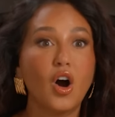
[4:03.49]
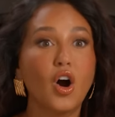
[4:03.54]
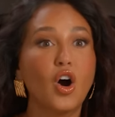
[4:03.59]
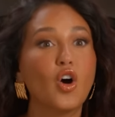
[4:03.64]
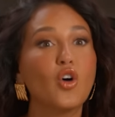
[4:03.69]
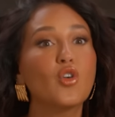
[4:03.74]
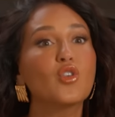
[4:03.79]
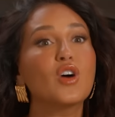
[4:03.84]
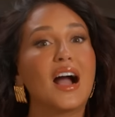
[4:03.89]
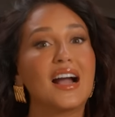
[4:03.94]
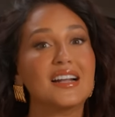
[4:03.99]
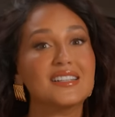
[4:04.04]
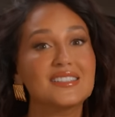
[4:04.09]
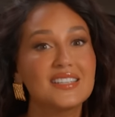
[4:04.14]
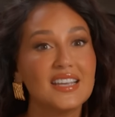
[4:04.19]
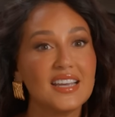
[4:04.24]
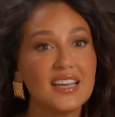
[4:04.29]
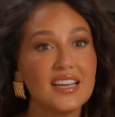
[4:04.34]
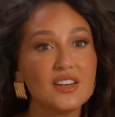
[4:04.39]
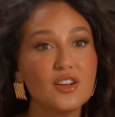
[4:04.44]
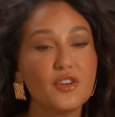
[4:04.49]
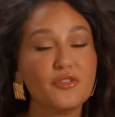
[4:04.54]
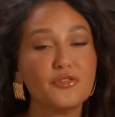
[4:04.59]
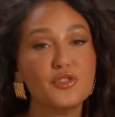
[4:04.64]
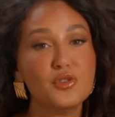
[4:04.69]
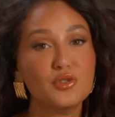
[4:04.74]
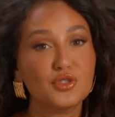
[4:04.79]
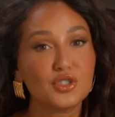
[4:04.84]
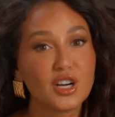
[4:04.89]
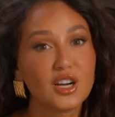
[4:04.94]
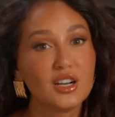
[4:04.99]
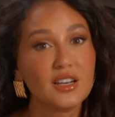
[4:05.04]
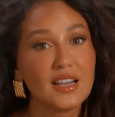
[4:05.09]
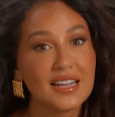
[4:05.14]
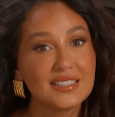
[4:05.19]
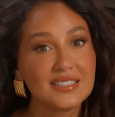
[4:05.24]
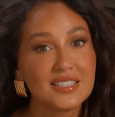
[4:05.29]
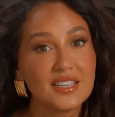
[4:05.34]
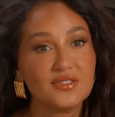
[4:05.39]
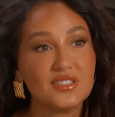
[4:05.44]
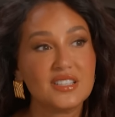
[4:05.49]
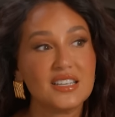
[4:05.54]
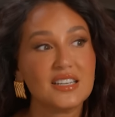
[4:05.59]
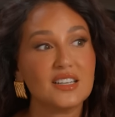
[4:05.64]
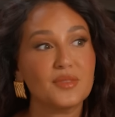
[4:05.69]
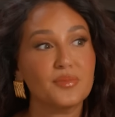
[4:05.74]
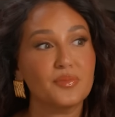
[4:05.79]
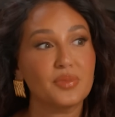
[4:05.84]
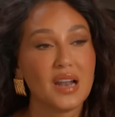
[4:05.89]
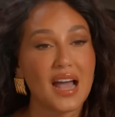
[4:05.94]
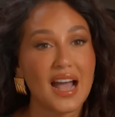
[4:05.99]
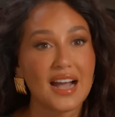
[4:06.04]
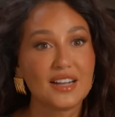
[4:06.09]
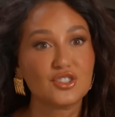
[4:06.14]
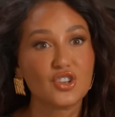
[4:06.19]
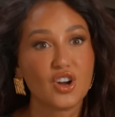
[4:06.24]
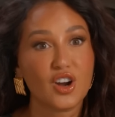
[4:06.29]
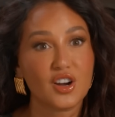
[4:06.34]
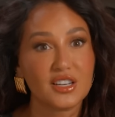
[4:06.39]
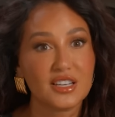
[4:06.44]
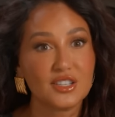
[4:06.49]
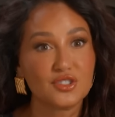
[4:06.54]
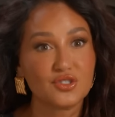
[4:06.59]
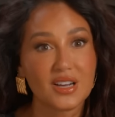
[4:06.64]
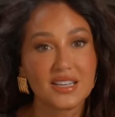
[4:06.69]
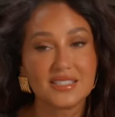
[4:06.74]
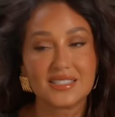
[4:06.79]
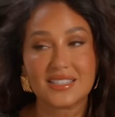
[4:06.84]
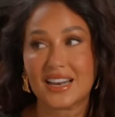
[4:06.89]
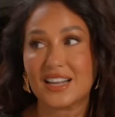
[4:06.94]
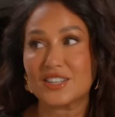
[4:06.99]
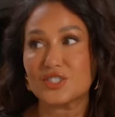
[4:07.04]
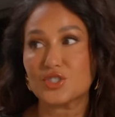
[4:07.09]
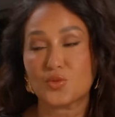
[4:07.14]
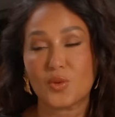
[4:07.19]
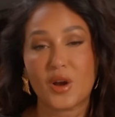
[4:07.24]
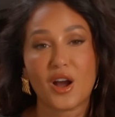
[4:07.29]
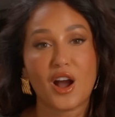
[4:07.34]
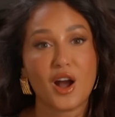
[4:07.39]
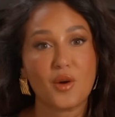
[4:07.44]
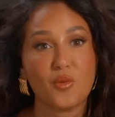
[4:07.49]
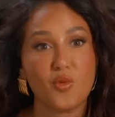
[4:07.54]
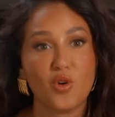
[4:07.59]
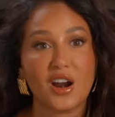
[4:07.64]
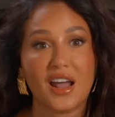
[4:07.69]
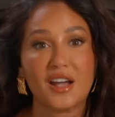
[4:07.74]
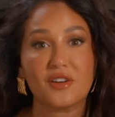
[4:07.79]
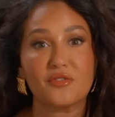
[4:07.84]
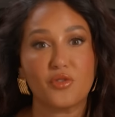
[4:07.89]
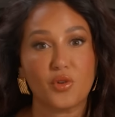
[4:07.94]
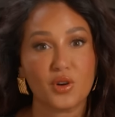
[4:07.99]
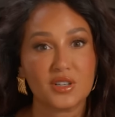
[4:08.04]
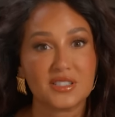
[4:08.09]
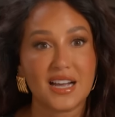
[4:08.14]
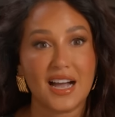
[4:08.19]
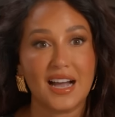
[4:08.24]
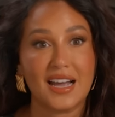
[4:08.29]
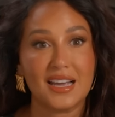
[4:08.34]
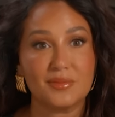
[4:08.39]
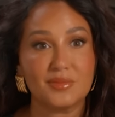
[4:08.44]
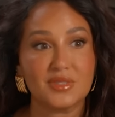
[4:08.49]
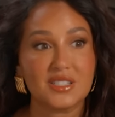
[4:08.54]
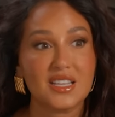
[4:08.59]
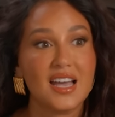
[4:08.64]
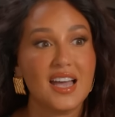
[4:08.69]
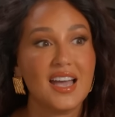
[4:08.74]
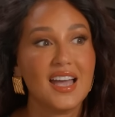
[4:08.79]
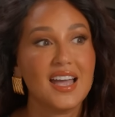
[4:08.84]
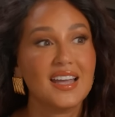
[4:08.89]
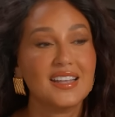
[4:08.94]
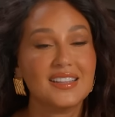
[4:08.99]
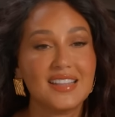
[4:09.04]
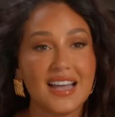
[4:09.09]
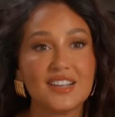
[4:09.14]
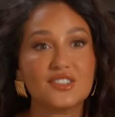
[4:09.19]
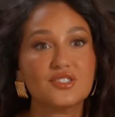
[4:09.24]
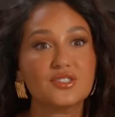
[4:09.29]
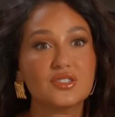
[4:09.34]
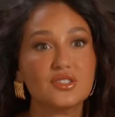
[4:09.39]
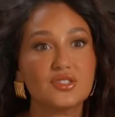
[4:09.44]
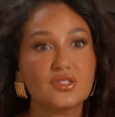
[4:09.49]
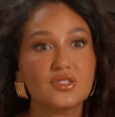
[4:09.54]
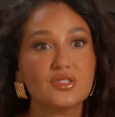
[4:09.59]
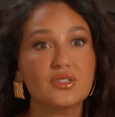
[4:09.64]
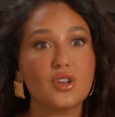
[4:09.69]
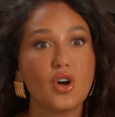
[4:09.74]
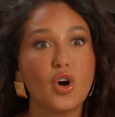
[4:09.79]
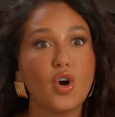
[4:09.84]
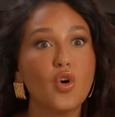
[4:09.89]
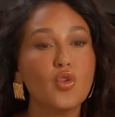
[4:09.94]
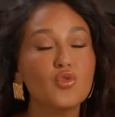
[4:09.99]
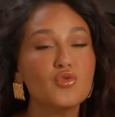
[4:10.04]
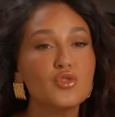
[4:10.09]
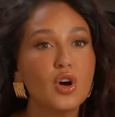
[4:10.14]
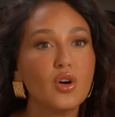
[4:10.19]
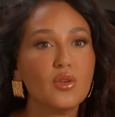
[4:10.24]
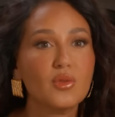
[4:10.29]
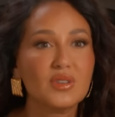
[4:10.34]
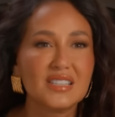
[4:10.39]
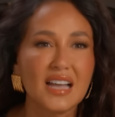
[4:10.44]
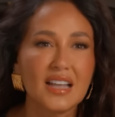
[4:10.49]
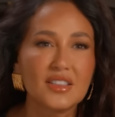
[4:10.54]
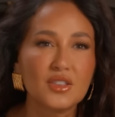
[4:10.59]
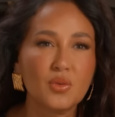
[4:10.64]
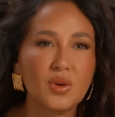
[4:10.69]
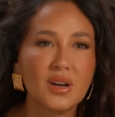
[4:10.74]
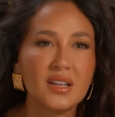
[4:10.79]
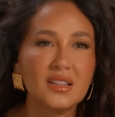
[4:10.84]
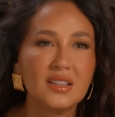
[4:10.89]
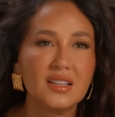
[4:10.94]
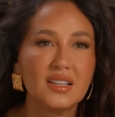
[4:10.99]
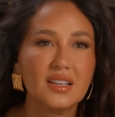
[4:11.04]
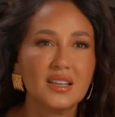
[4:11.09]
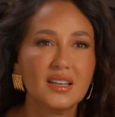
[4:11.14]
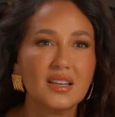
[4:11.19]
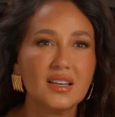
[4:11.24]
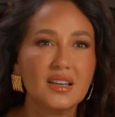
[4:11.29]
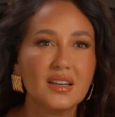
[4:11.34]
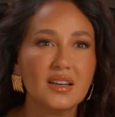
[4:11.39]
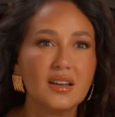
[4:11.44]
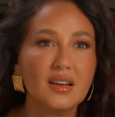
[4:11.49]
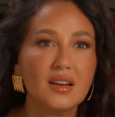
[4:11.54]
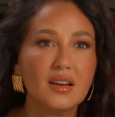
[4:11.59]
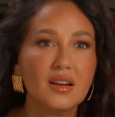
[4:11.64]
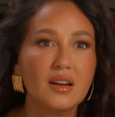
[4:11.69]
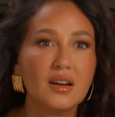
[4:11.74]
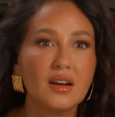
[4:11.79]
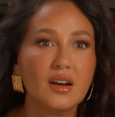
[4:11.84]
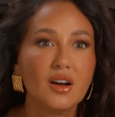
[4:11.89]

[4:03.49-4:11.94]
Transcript: Oh, I did. Future Collective did a black Target dress that I swear I wore like four times. That, oh no, was that the one? Yeah.